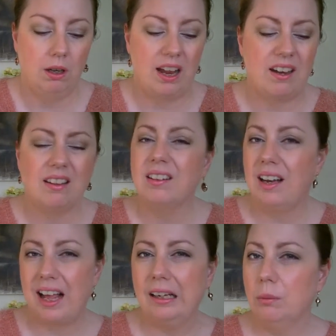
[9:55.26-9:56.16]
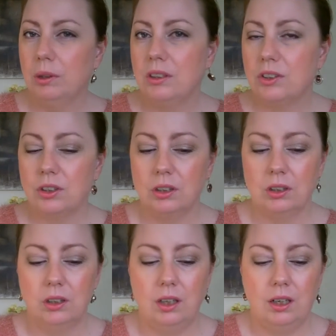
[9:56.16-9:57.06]
another language,
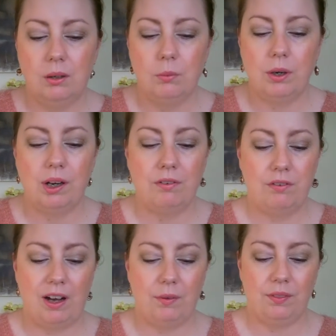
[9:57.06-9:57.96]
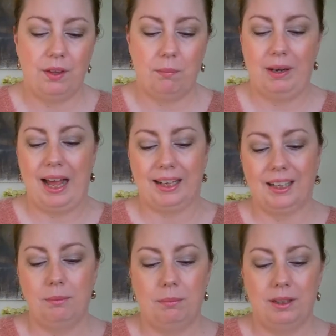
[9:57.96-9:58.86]
where I found them
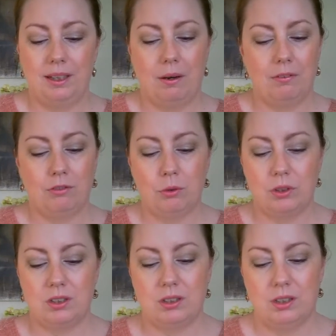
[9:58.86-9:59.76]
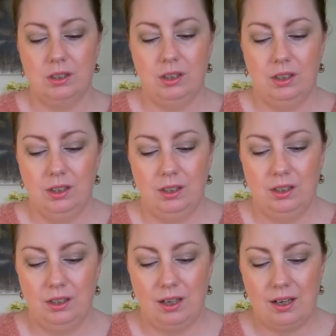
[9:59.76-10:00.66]
lacking a bit. Now, of course,
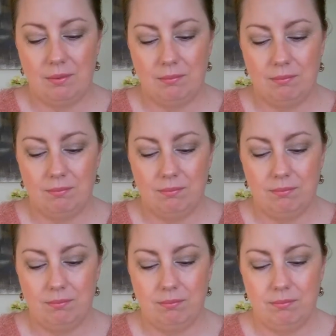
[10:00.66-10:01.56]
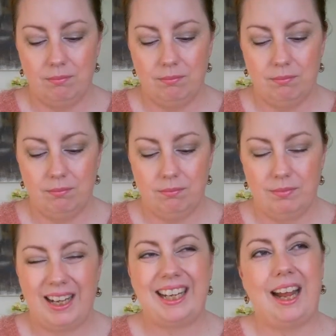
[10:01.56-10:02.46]

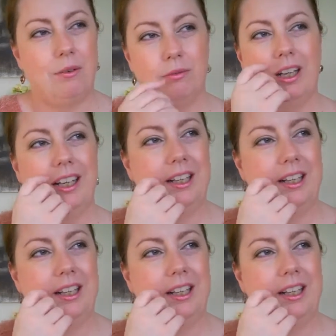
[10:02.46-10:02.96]
I can't really